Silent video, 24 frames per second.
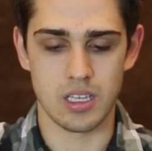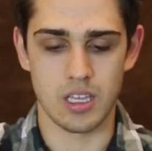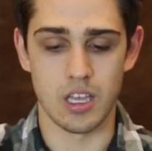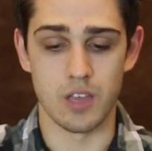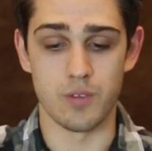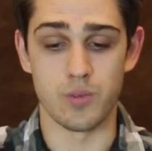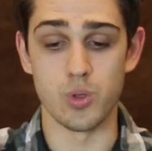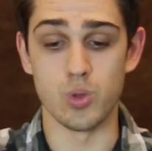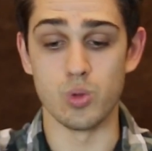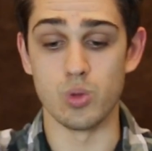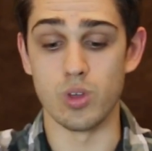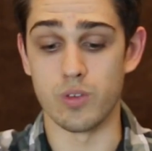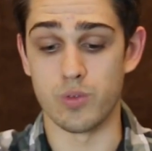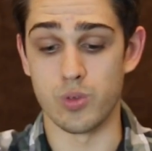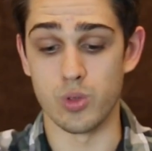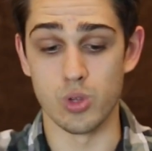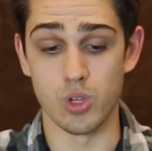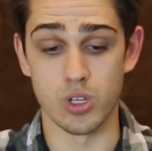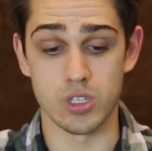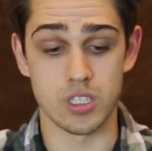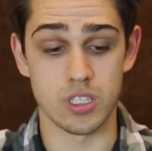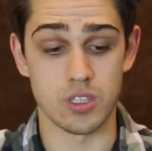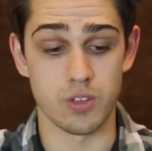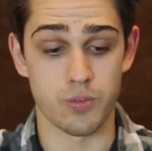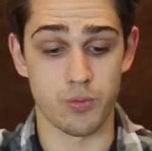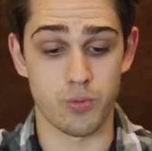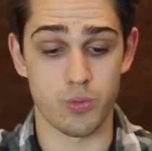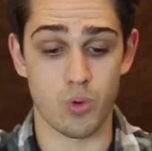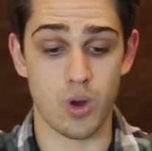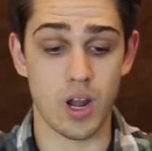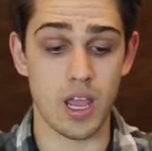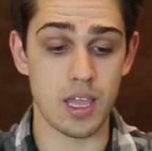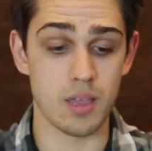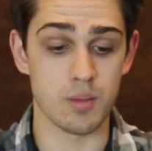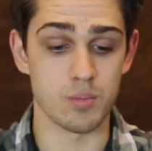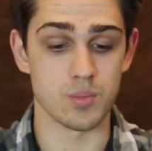If you looked at the
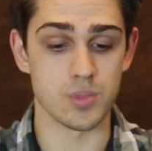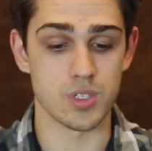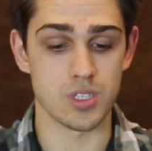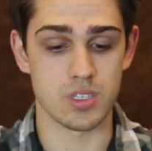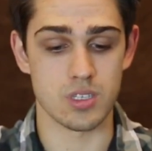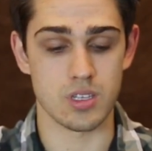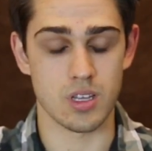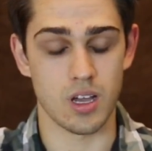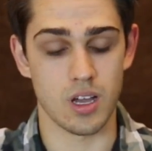frames,